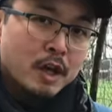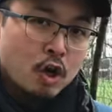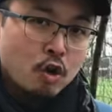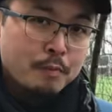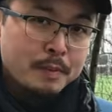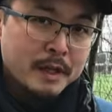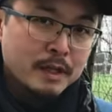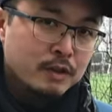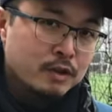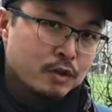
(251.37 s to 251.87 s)

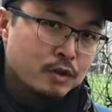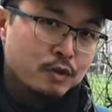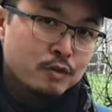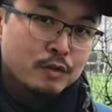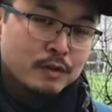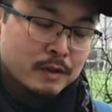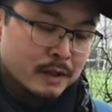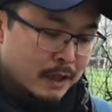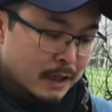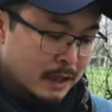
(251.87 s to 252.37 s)
helping
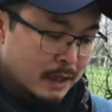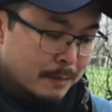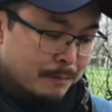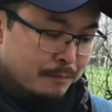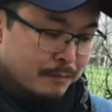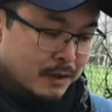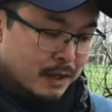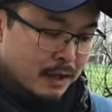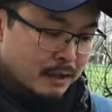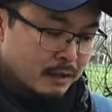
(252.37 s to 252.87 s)
to
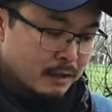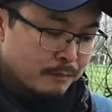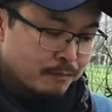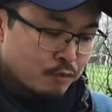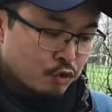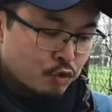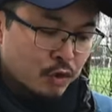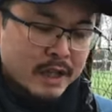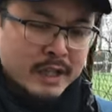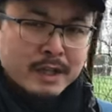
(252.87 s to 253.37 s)
kind of
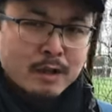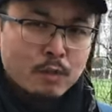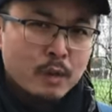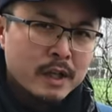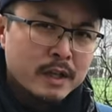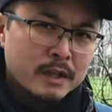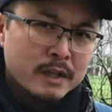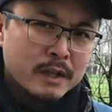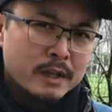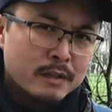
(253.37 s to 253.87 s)
drain
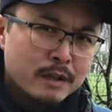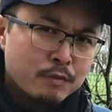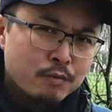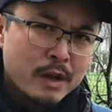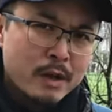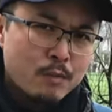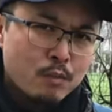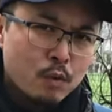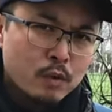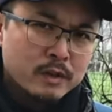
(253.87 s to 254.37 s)
away the
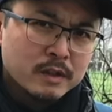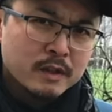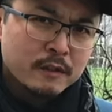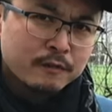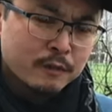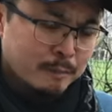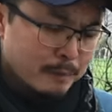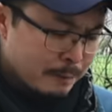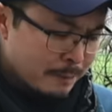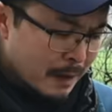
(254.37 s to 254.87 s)
rainwater
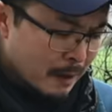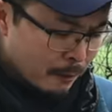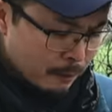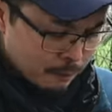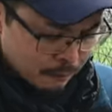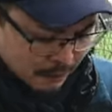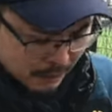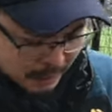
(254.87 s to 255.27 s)
from above.